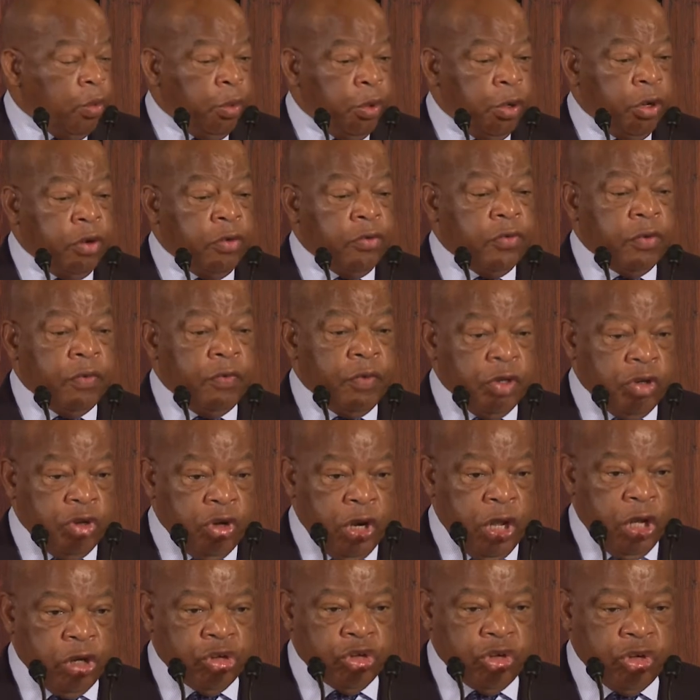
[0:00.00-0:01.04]
words of
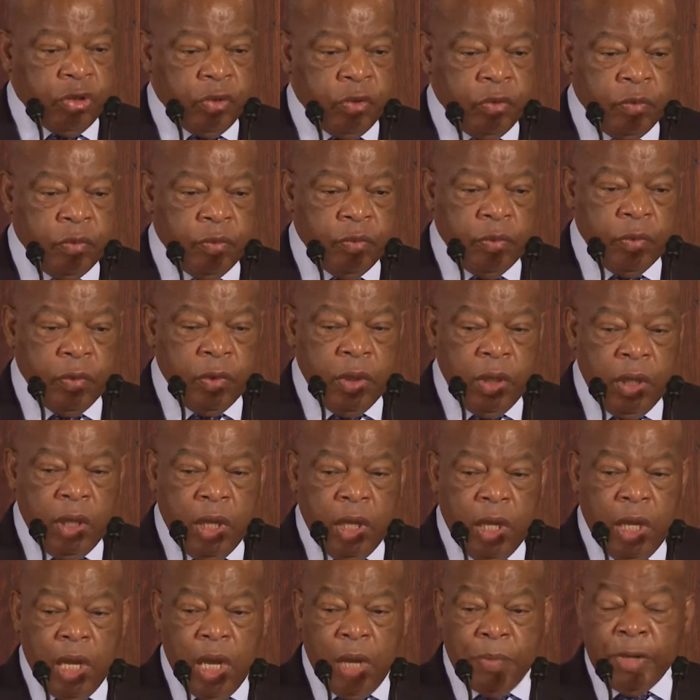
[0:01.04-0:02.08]
introduction.
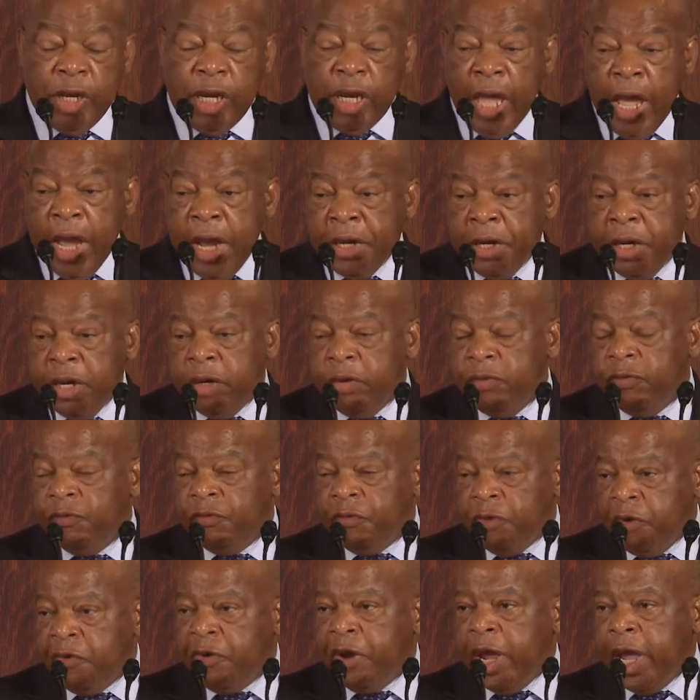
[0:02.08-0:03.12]
I'm delighted,
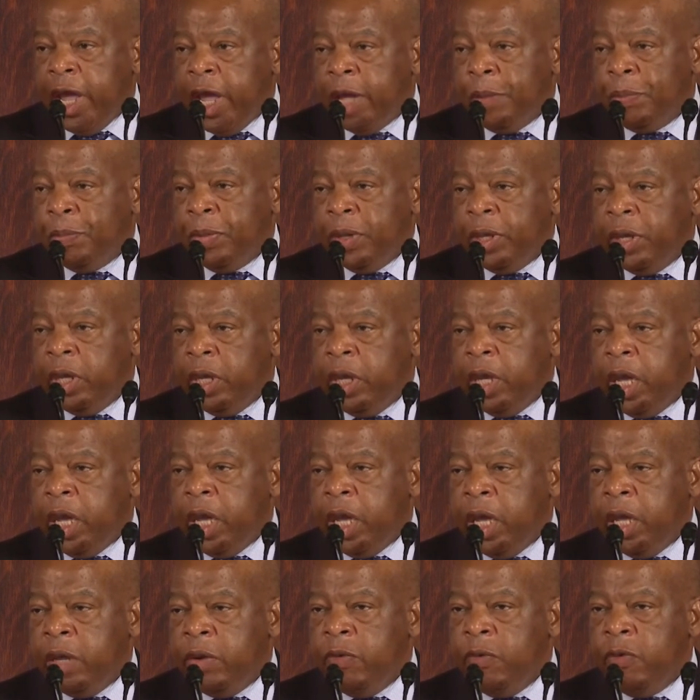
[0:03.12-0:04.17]
very happy,
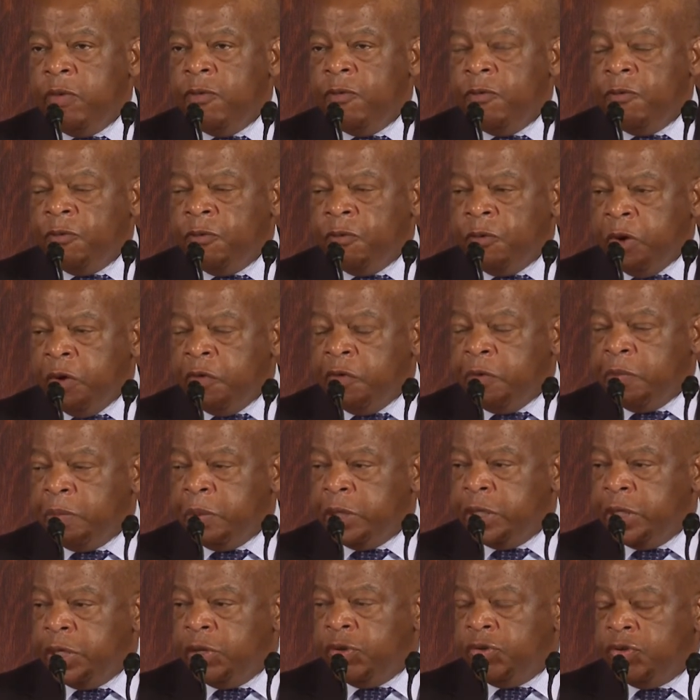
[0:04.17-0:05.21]
and very
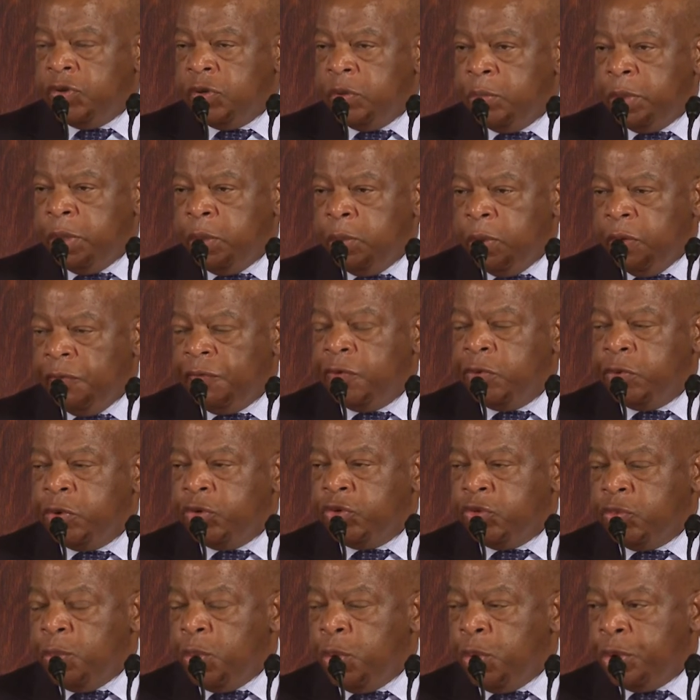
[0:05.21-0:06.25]
pleased to be with you
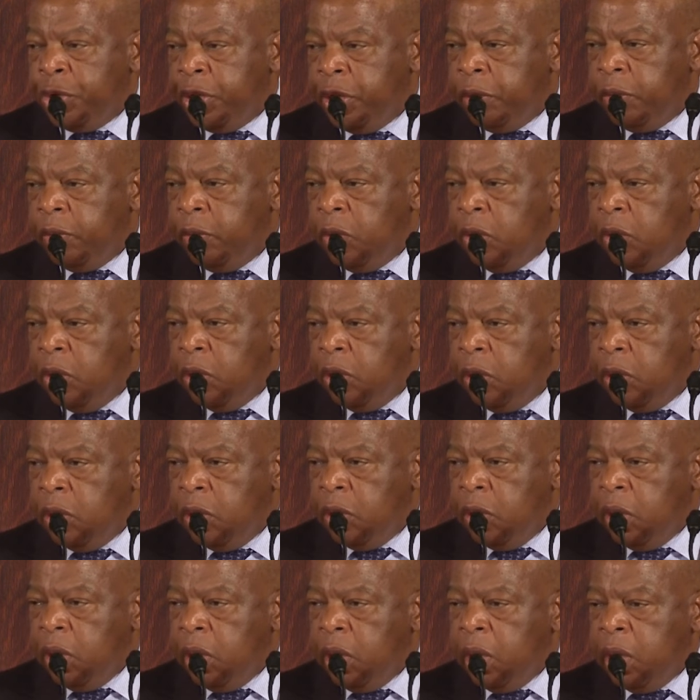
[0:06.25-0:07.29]
this morning
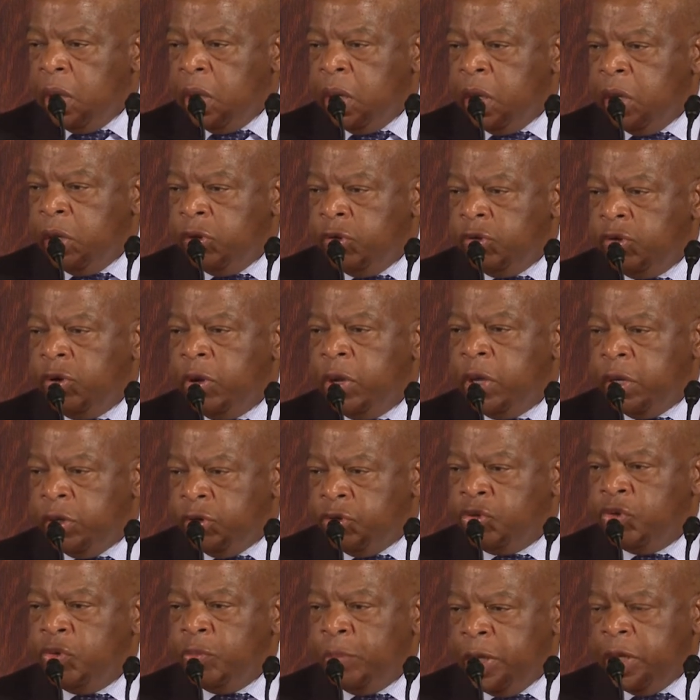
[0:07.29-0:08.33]

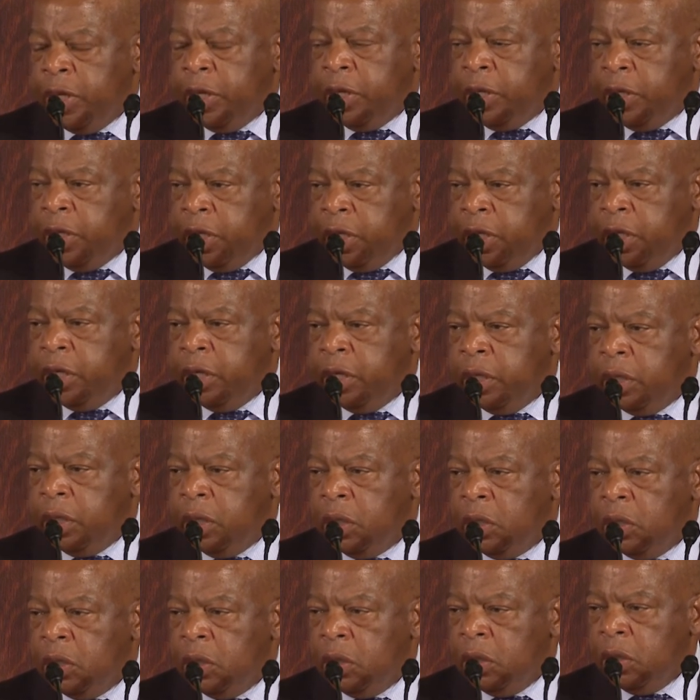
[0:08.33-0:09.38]
as you meet here
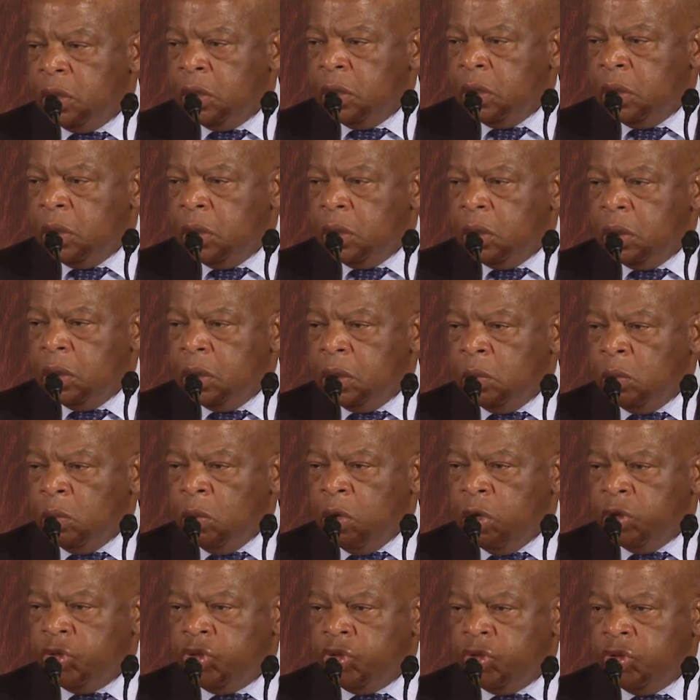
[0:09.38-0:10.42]
in
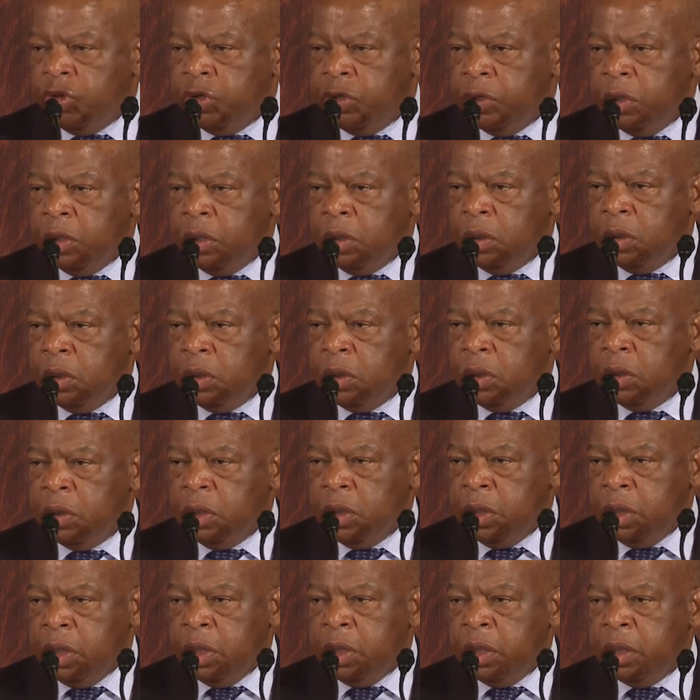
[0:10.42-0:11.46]
Washington,
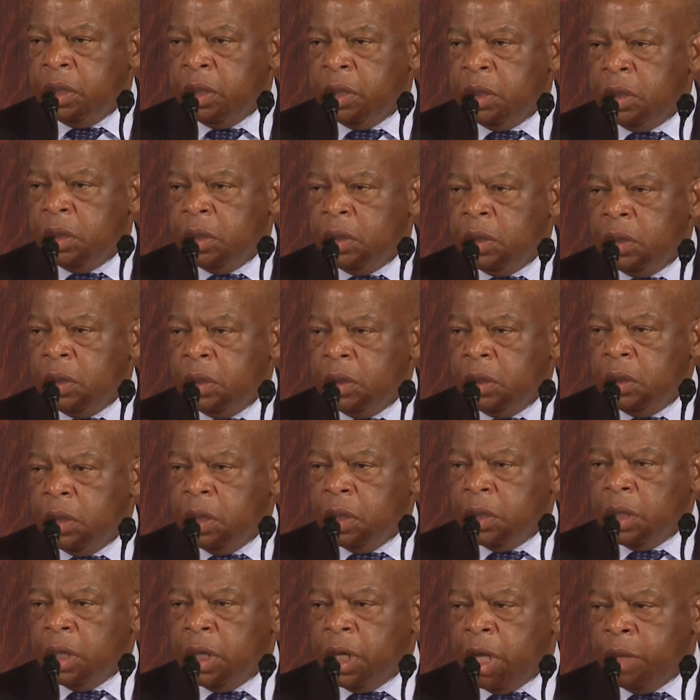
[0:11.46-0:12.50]
here
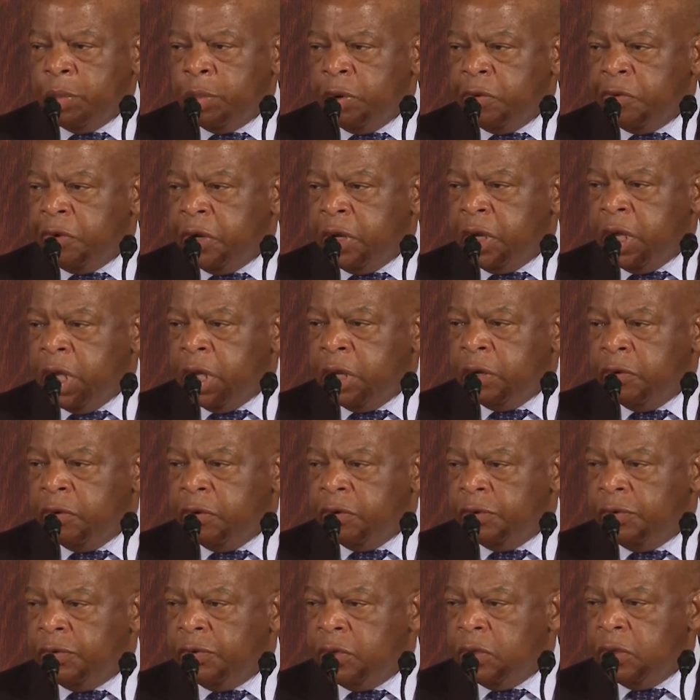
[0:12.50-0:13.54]
at the Library of
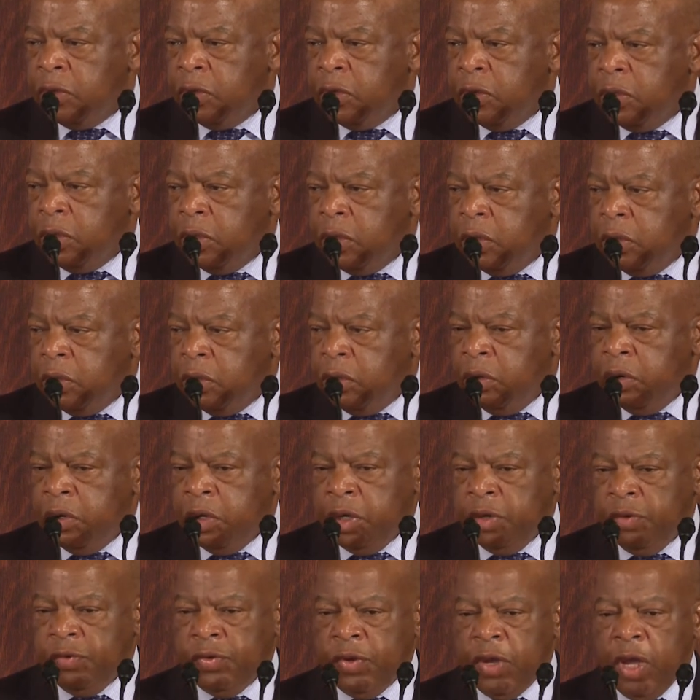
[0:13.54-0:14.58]
Congress, during
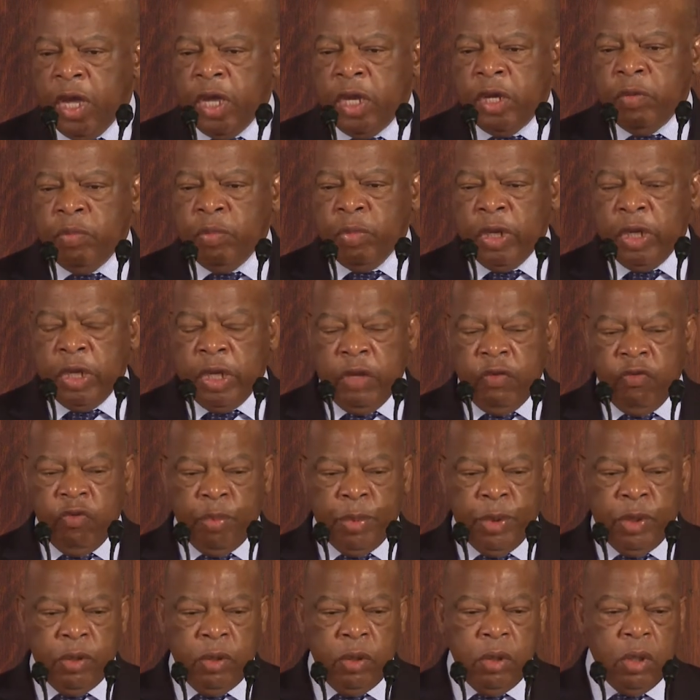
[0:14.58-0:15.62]
these
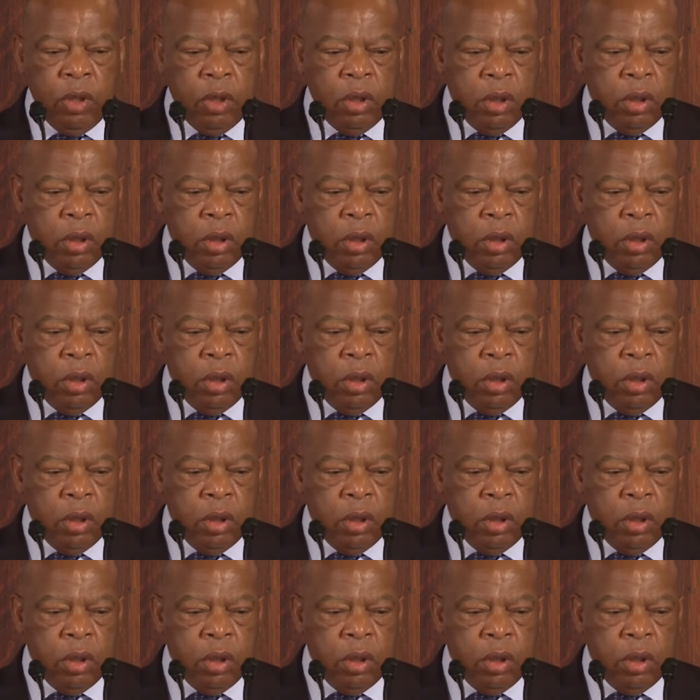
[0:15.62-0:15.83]
unbelievable